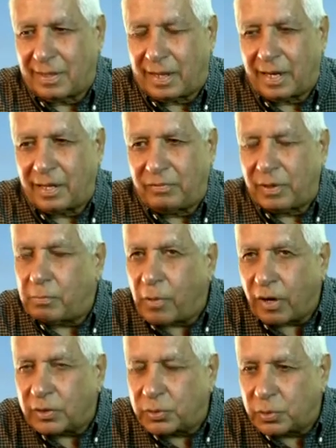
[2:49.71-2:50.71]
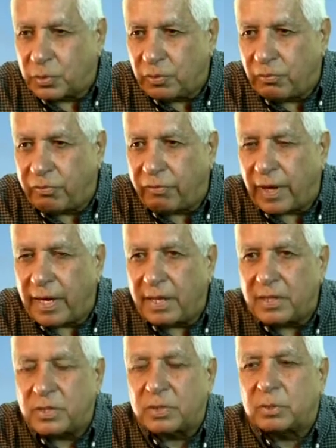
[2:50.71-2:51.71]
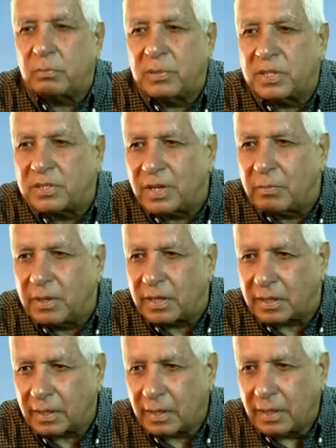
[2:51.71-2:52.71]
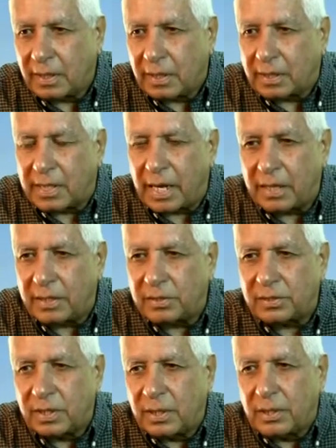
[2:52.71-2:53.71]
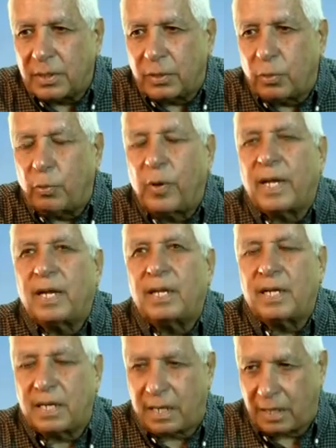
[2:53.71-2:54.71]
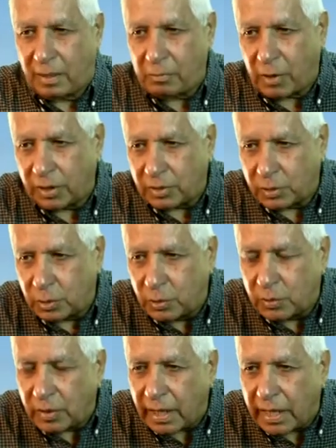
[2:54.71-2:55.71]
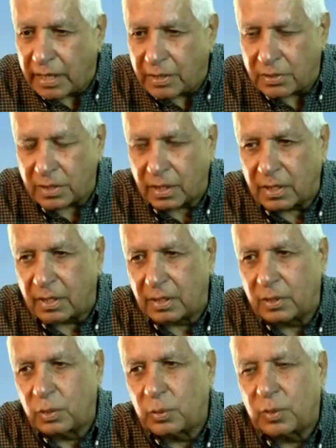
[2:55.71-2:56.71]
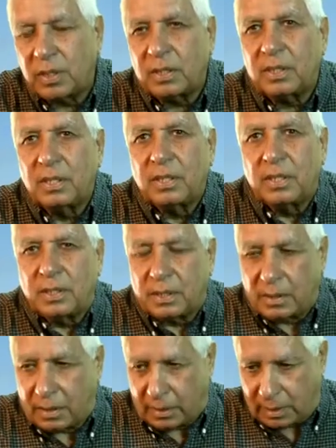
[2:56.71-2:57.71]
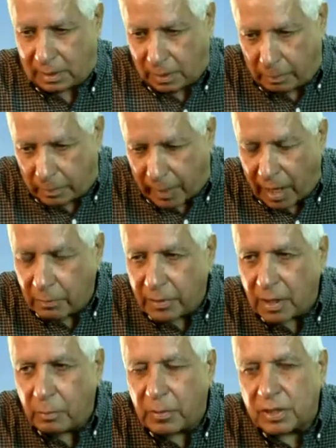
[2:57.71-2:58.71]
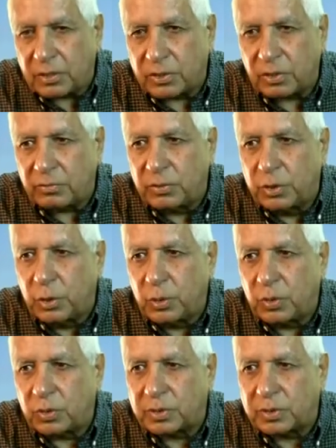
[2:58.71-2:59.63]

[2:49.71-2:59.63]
And if a monsoon fails miserably, that is, very little monsoon rains occur during the primary months of June to